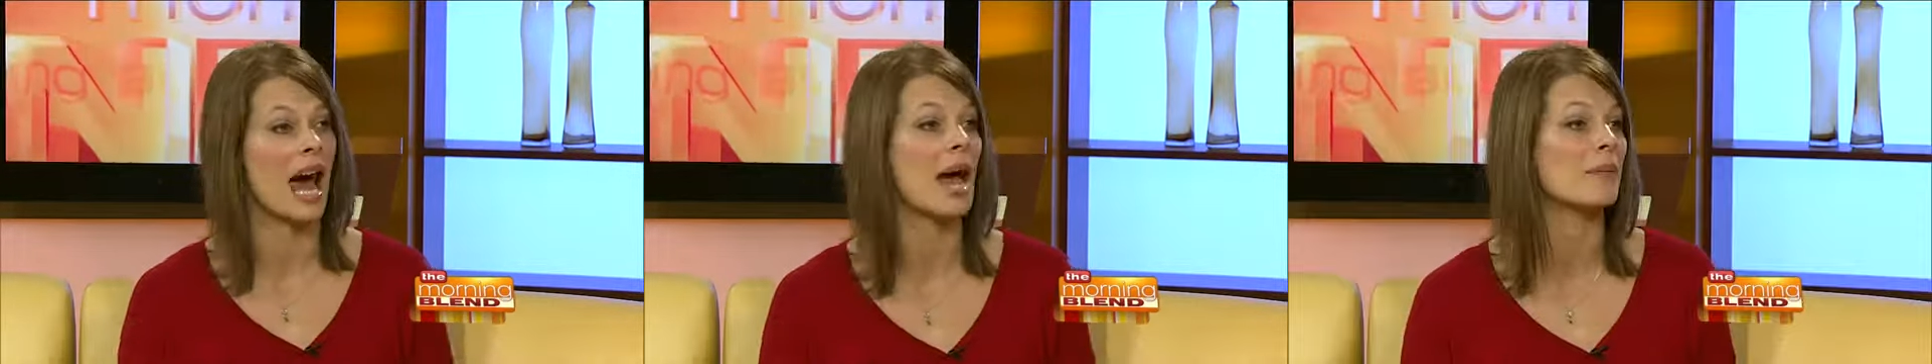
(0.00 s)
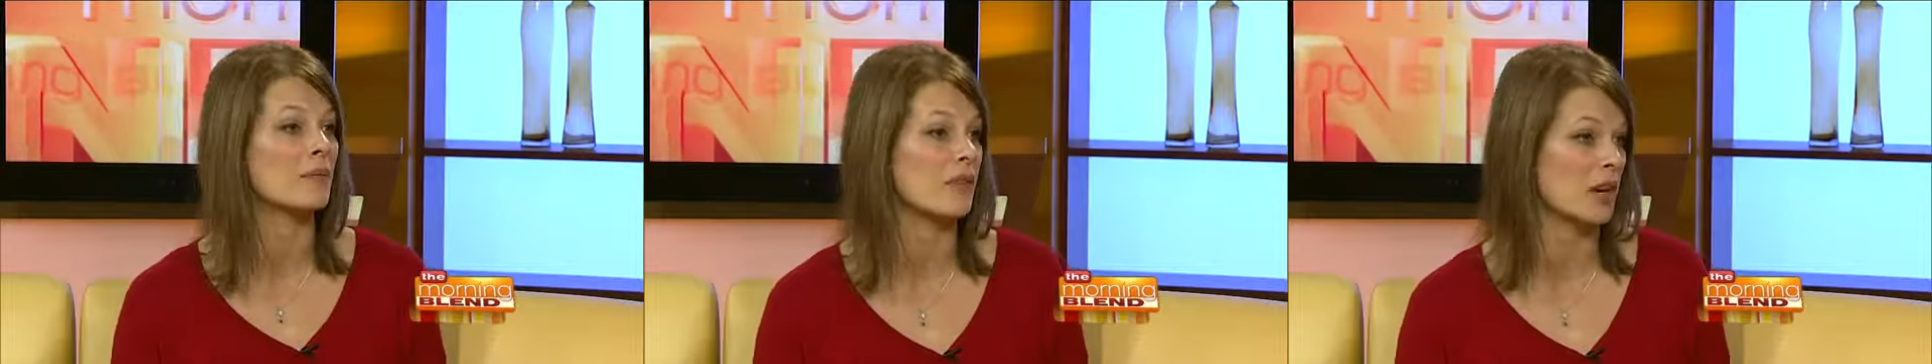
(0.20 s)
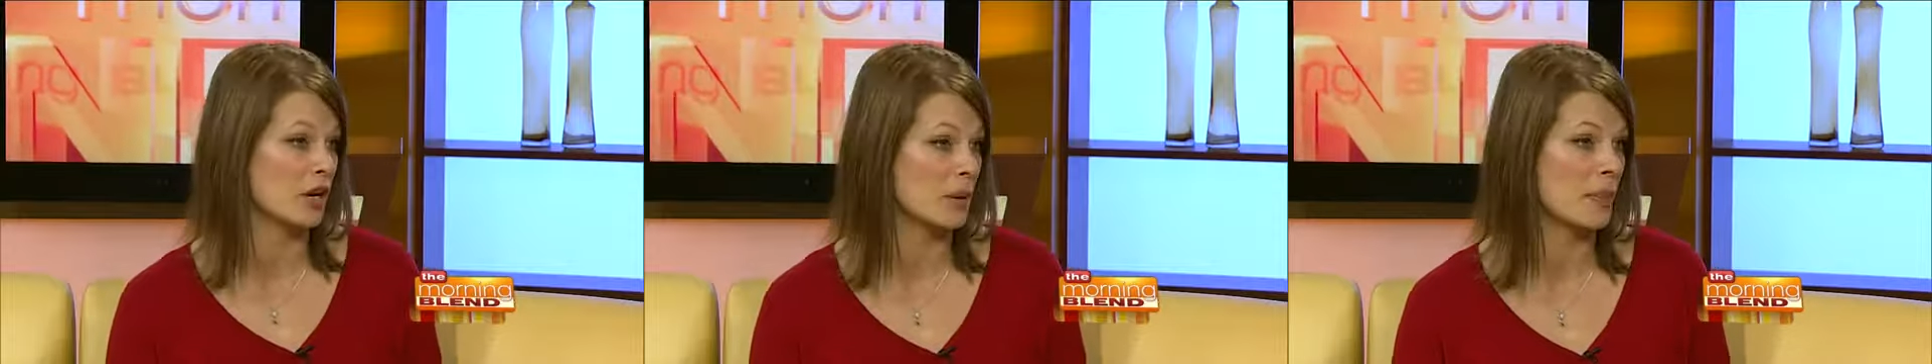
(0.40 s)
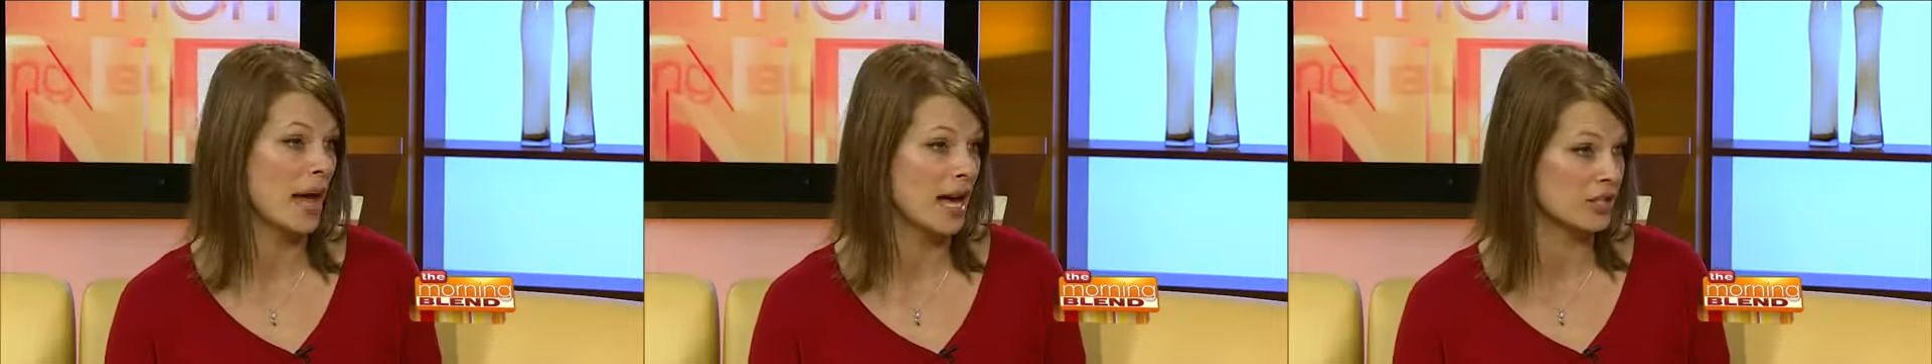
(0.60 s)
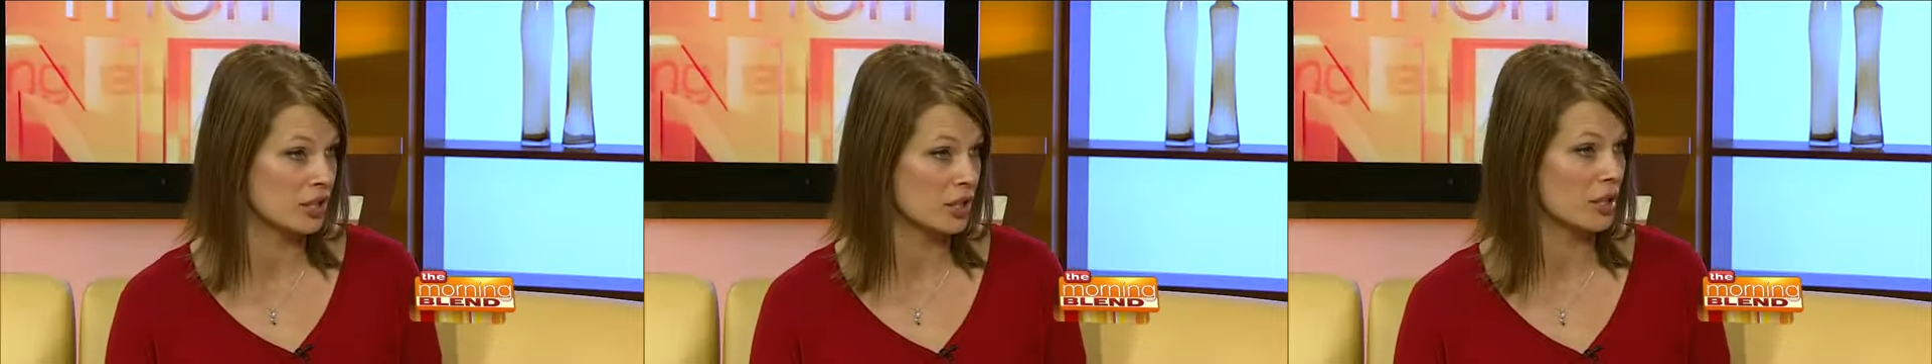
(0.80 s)
I'm very
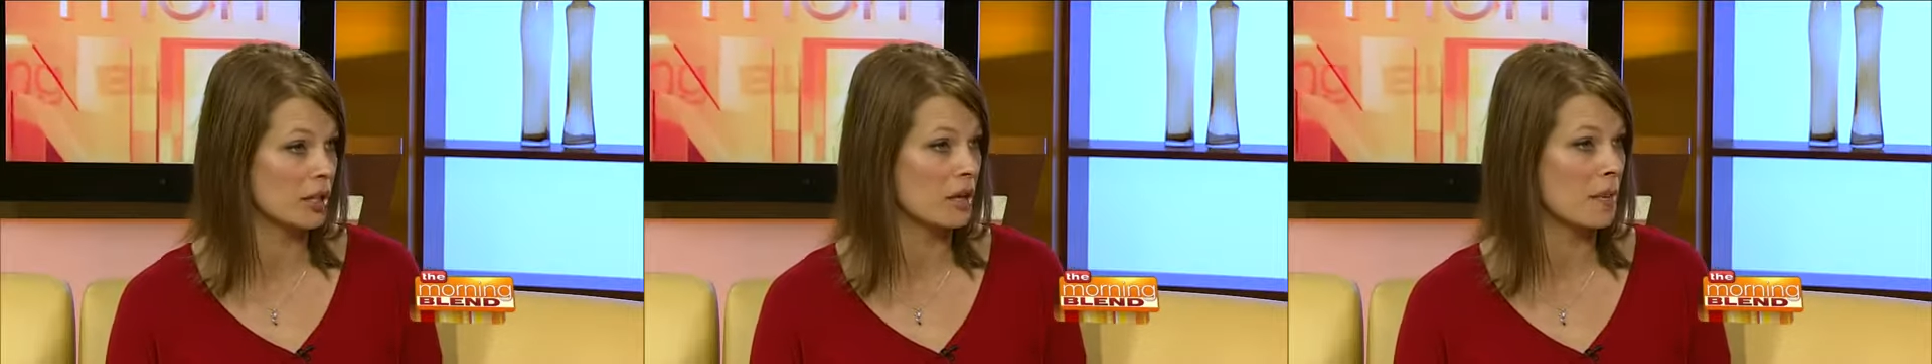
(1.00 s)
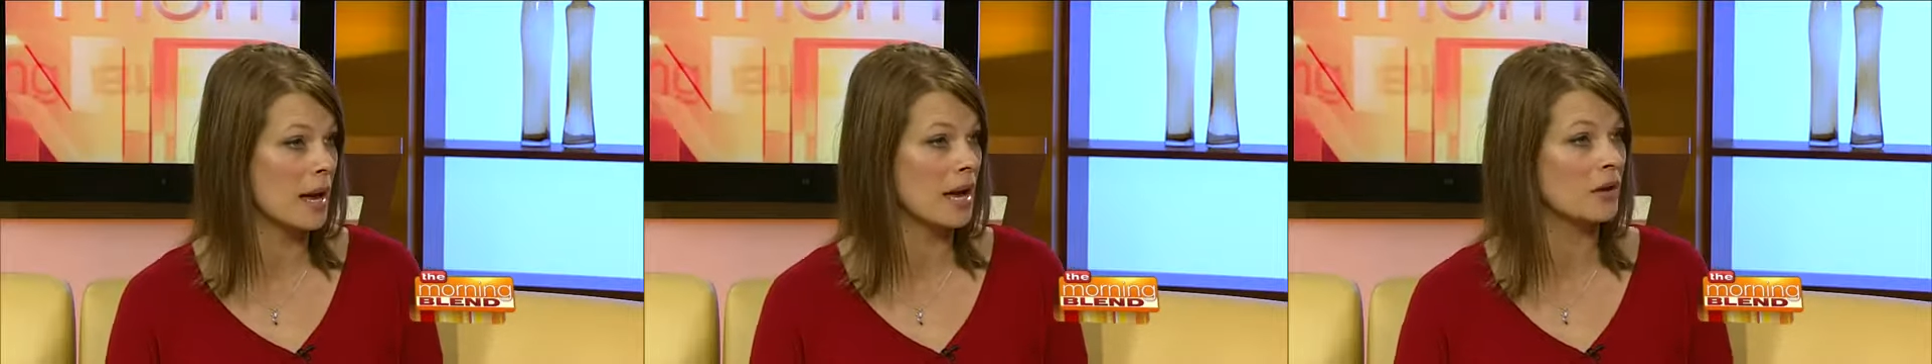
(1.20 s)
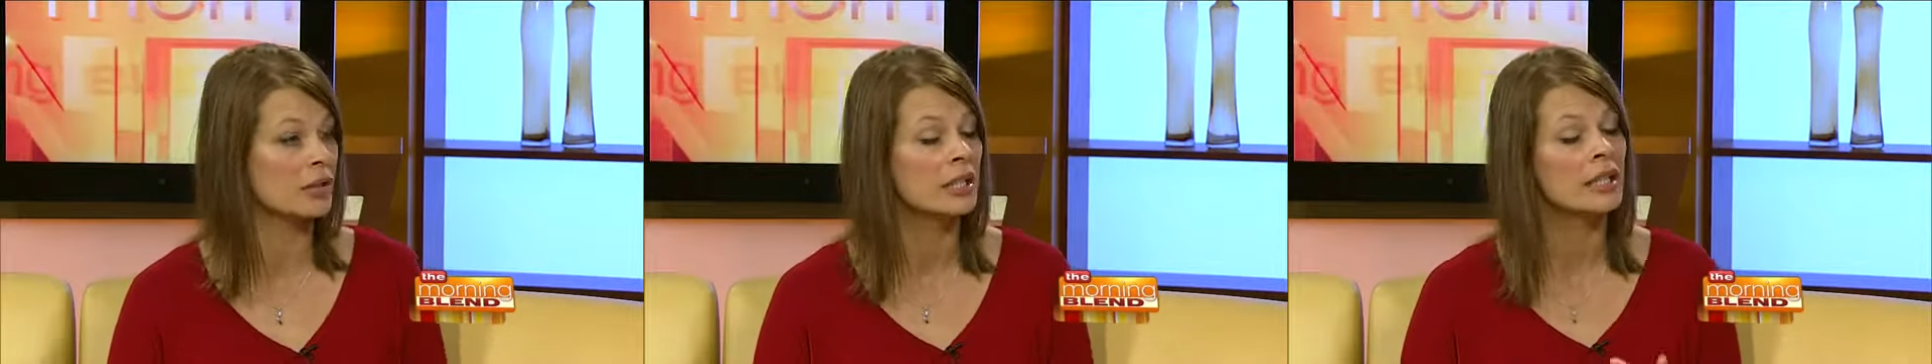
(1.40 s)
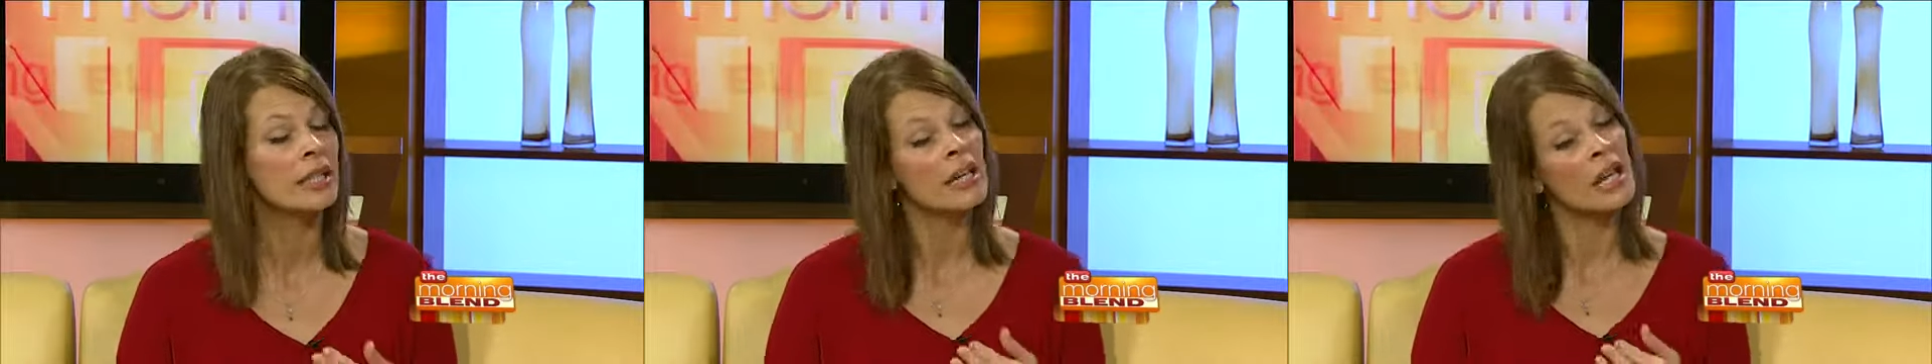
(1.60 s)
passionate about,